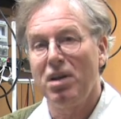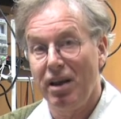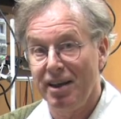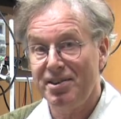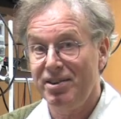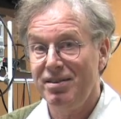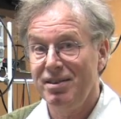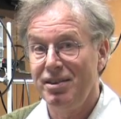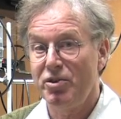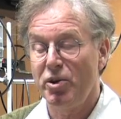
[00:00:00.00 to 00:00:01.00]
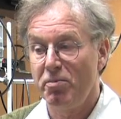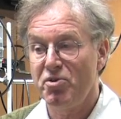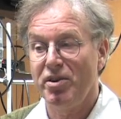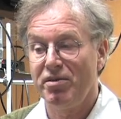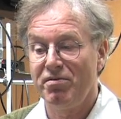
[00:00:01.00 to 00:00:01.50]
plus in
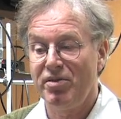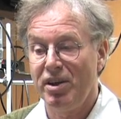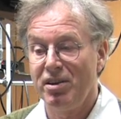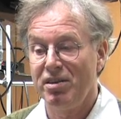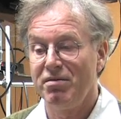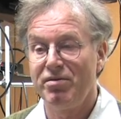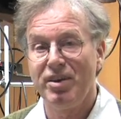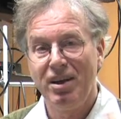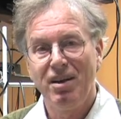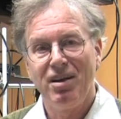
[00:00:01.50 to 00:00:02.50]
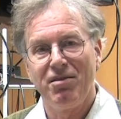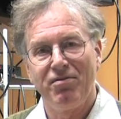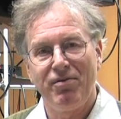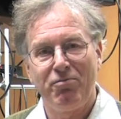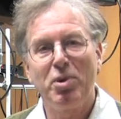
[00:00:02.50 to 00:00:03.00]
terms of, of
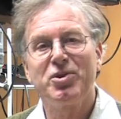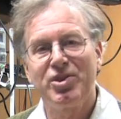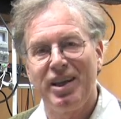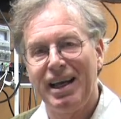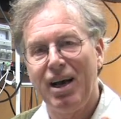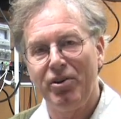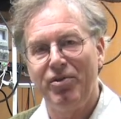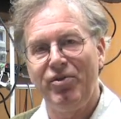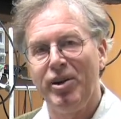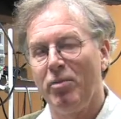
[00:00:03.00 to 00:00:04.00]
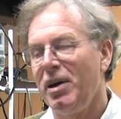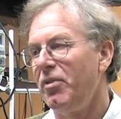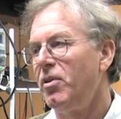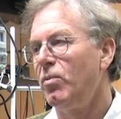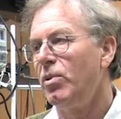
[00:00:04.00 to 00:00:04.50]
of personally how you feel
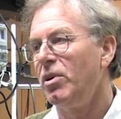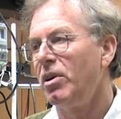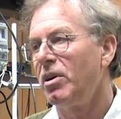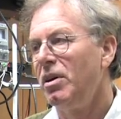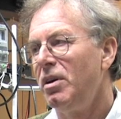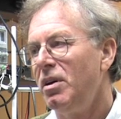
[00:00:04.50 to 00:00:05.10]
about the work.